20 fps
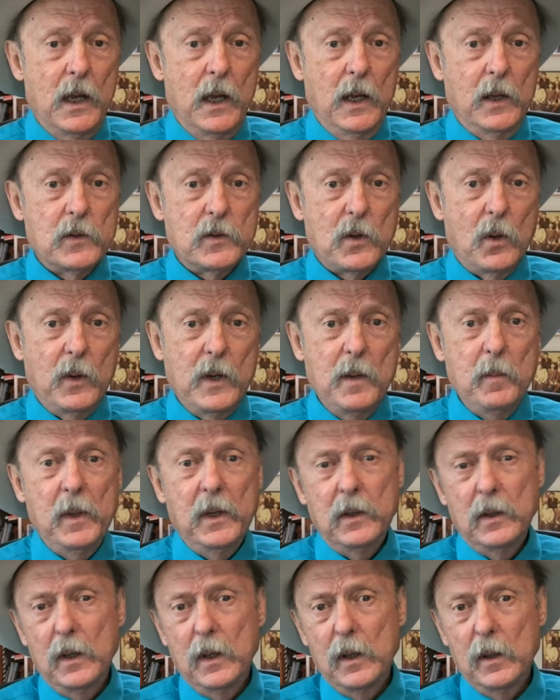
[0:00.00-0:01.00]
And so him
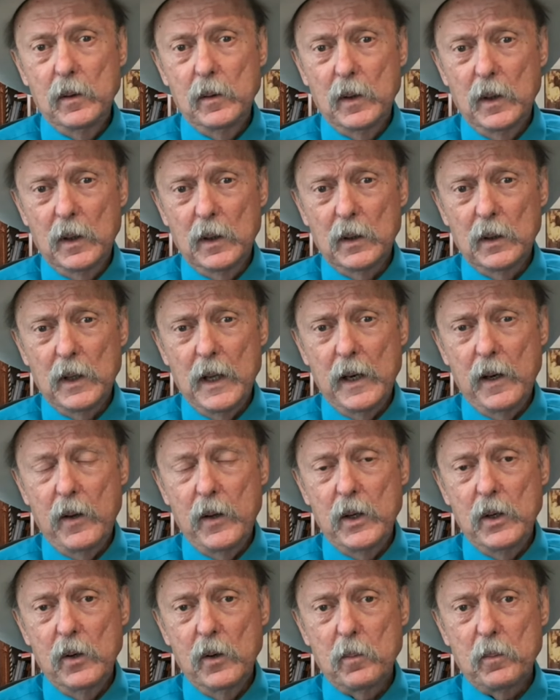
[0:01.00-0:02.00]
and a lot of
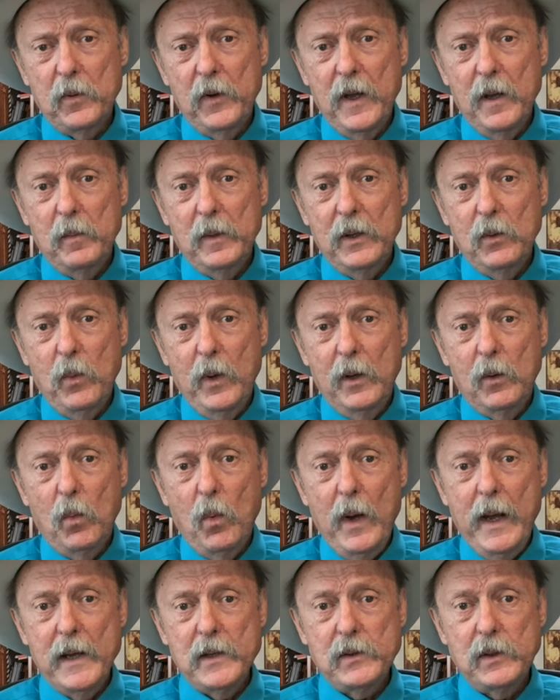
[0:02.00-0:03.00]
the Earp family went
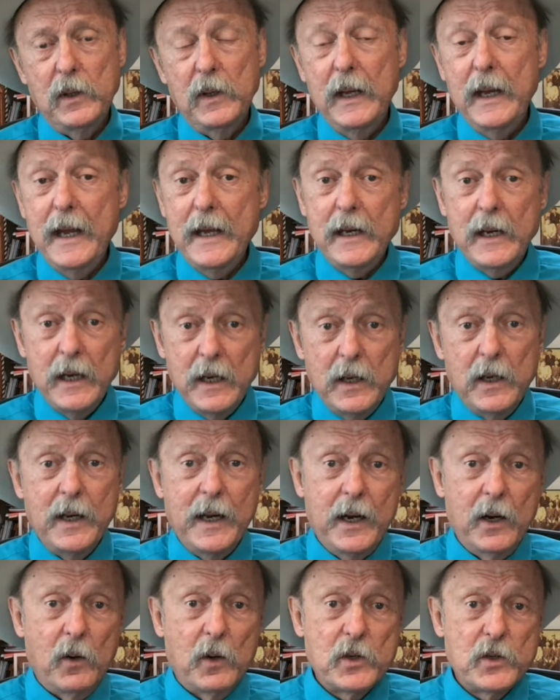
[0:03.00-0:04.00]
west, and they headed
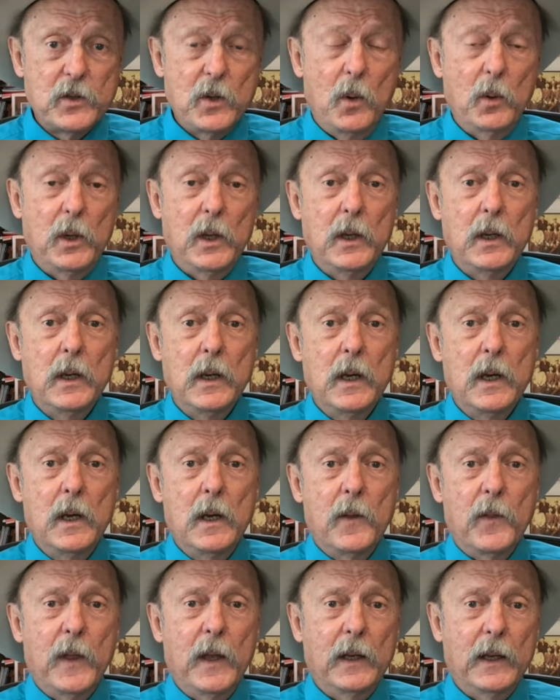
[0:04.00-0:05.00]
into Arizona.
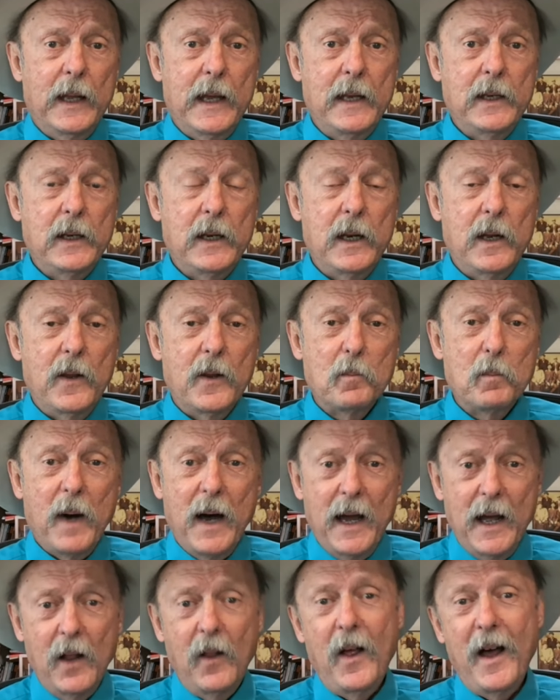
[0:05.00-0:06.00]
They landed in the
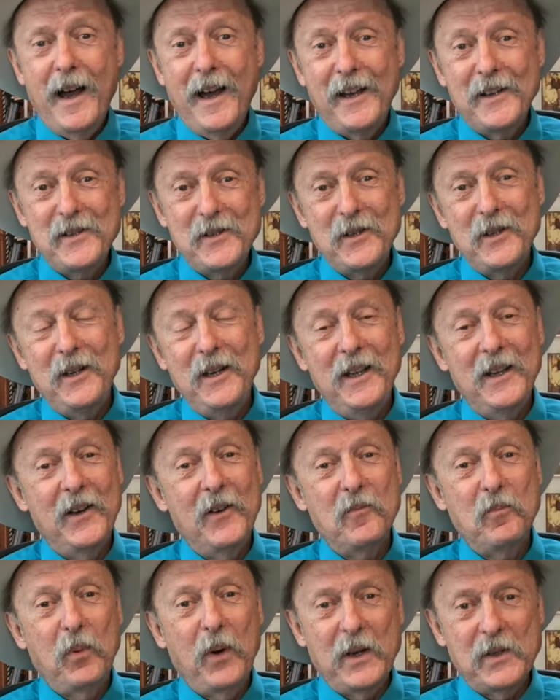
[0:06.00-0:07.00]
mile-high city
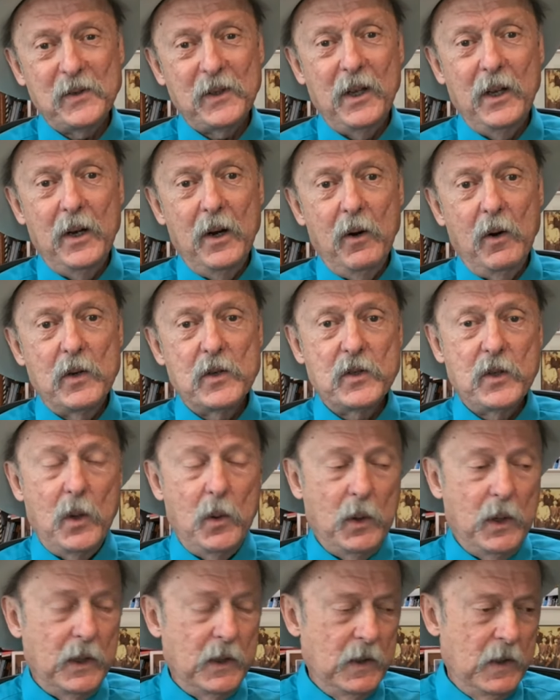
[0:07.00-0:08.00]
of Prescott,
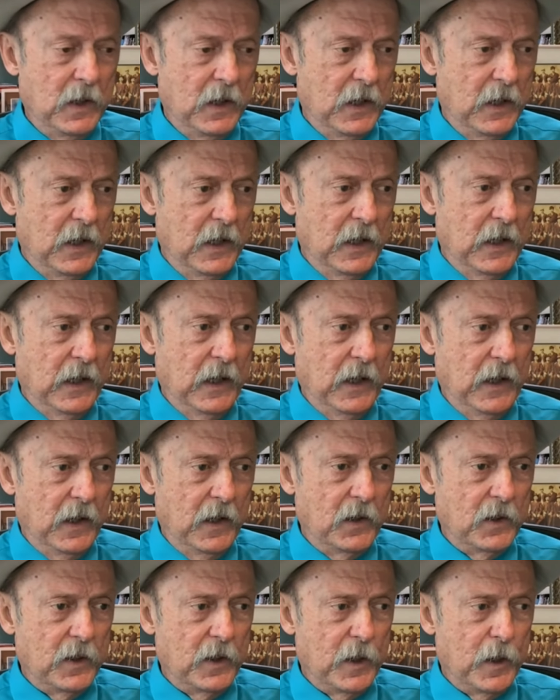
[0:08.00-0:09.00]
Arizona,
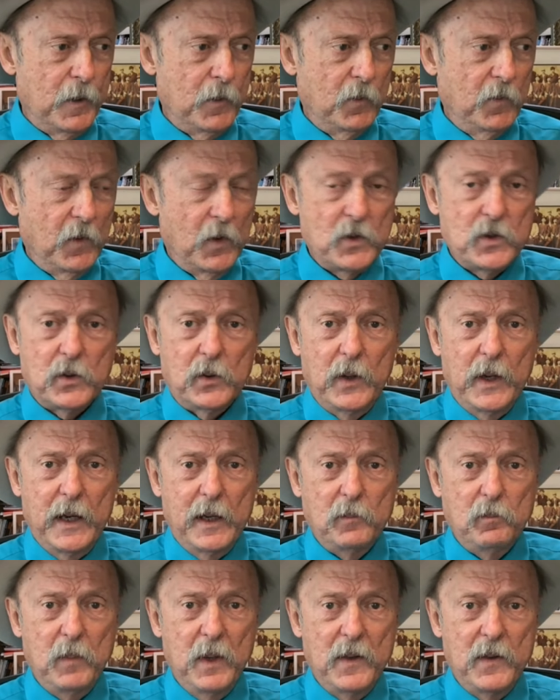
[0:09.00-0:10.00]
and Virgil
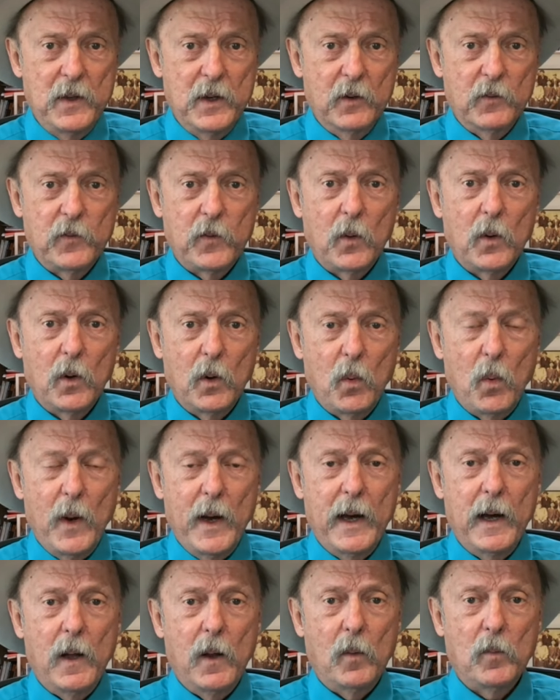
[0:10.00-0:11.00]
had been there for a
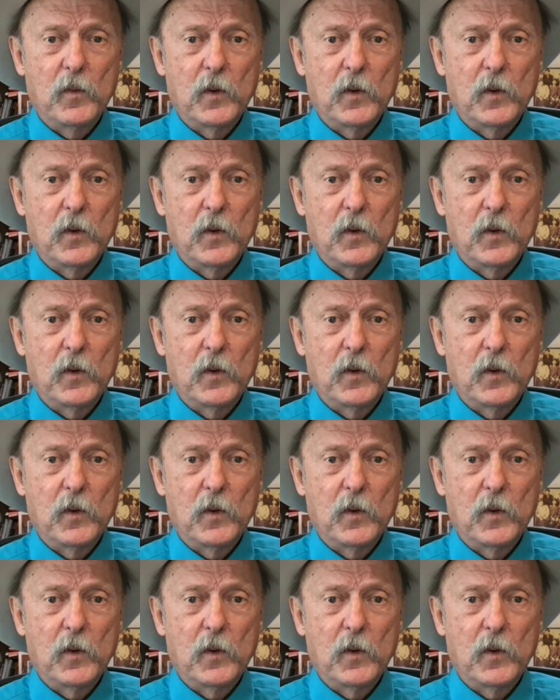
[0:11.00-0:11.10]
while.